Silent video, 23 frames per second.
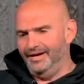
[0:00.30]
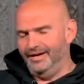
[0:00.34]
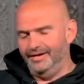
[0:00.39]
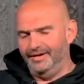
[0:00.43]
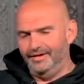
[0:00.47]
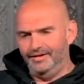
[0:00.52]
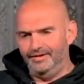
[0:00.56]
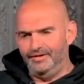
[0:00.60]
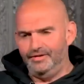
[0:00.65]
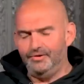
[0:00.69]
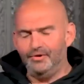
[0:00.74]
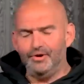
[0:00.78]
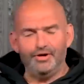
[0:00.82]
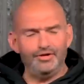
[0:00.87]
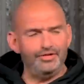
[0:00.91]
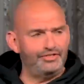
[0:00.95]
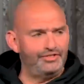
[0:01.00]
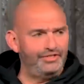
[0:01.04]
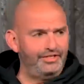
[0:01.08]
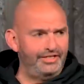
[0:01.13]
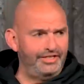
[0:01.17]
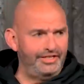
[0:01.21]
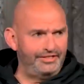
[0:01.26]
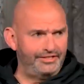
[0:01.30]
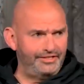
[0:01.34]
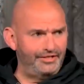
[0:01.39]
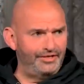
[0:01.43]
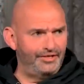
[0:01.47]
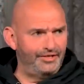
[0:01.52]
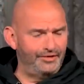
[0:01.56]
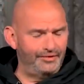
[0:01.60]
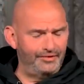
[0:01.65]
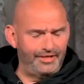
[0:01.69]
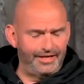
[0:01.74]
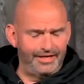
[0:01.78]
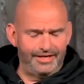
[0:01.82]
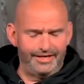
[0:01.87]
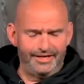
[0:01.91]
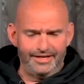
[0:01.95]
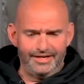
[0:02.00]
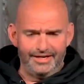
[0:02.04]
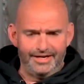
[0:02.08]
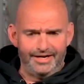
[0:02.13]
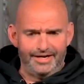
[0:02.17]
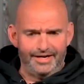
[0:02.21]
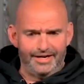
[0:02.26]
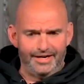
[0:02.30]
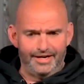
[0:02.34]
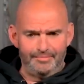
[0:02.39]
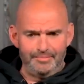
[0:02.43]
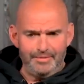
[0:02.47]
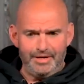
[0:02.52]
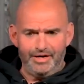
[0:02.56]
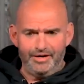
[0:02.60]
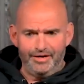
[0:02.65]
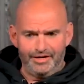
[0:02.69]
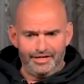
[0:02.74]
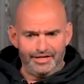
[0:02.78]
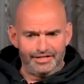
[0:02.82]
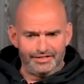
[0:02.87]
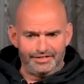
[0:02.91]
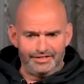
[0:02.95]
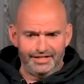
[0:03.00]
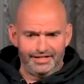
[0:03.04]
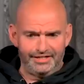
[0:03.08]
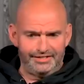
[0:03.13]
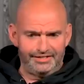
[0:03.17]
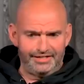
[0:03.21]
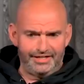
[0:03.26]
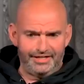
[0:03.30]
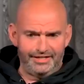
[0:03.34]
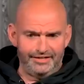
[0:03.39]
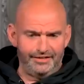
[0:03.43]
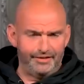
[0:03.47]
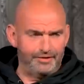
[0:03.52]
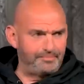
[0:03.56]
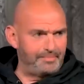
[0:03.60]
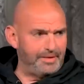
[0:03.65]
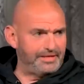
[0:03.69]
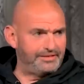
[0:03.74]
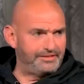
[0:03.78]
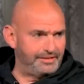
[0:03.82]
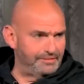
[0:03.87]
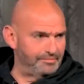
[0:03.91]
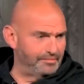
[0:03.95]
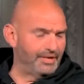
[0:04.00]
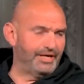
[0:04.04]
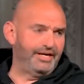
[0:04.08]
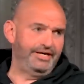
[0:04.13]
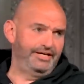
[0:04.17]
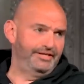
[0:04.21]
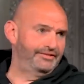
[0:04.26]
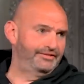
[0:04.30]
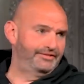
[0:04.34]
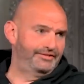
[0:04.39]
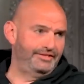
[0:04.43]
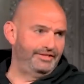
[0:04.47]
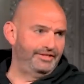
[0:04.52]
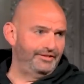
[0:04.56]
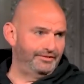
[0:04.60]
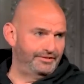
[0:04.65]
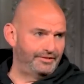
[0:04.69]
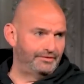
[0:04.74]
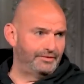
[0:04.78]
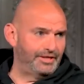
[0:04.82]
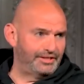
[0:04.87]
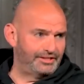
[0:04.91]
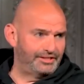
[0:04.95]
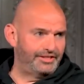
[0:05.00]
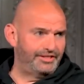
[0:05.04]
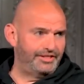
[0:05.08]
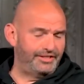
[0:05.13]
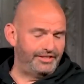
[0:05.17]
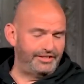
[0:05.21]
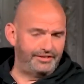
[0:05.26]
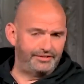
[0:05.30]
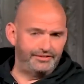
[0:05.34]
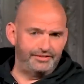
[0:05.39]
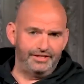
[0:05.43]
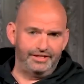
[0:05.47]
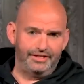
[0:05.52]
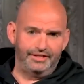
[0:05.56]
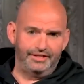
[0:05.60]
you all should need to know that America is not sending their best and brightest, you know, to Washington, D.C.